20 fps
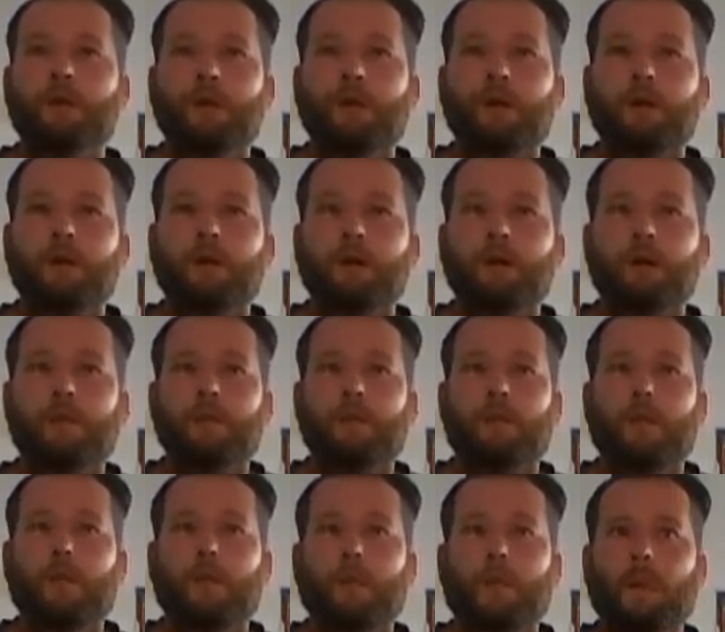Not
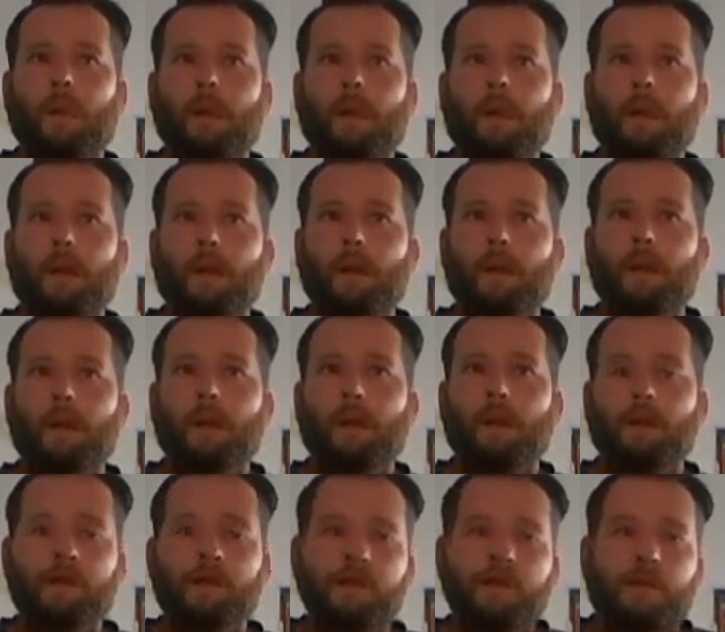
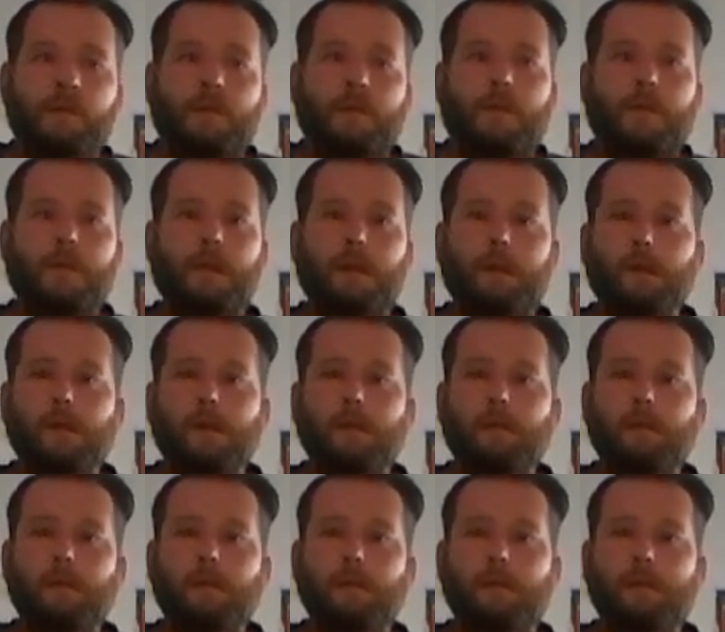so much now,
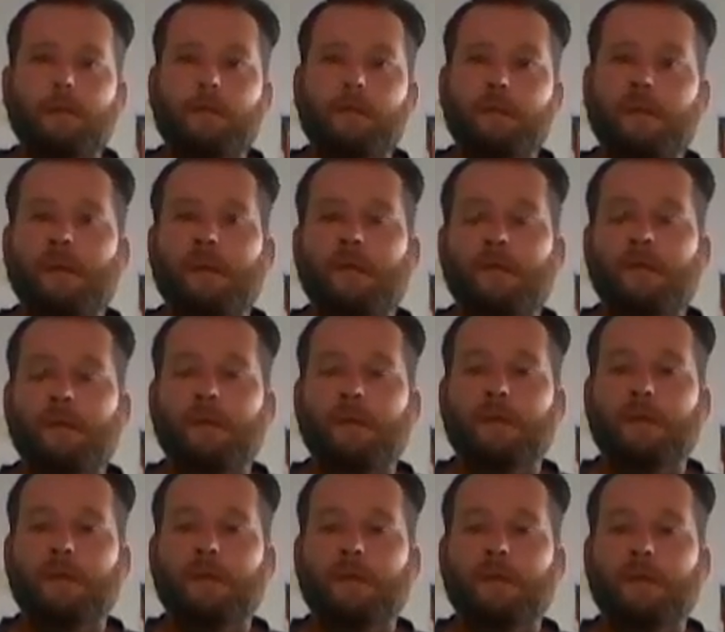but in the
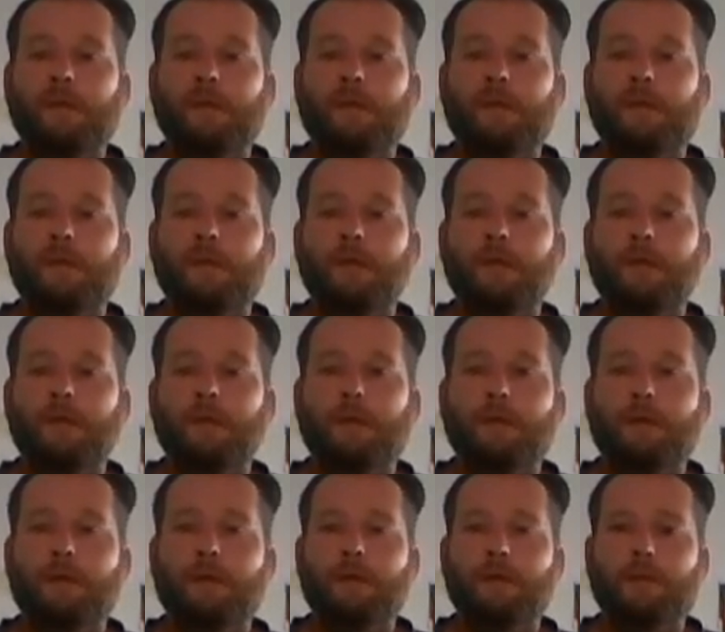evenings I eat, and that's when
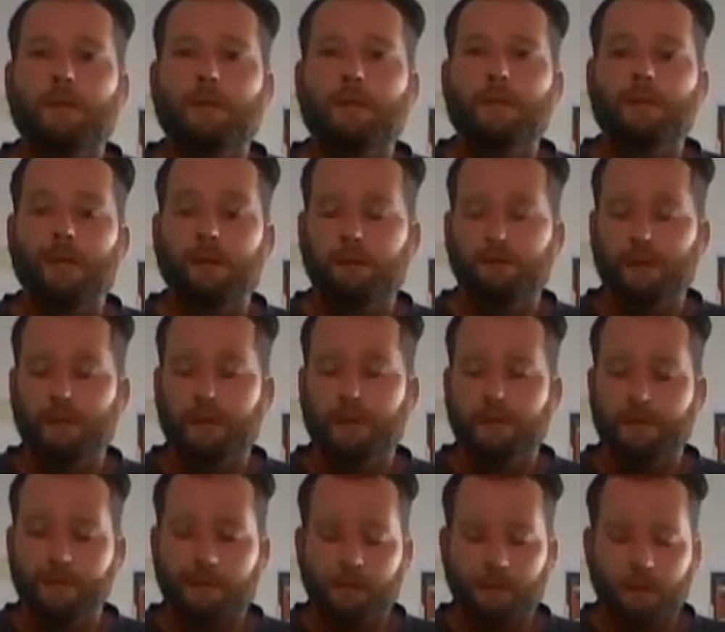it's
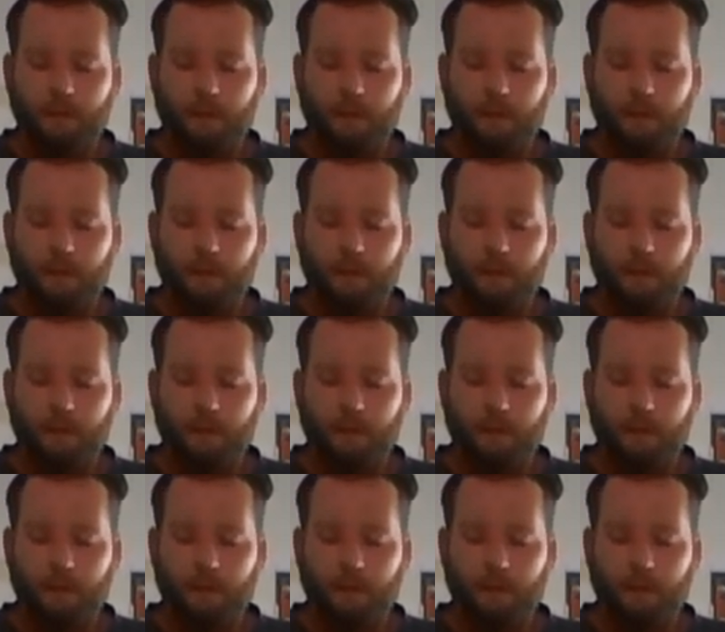toughest.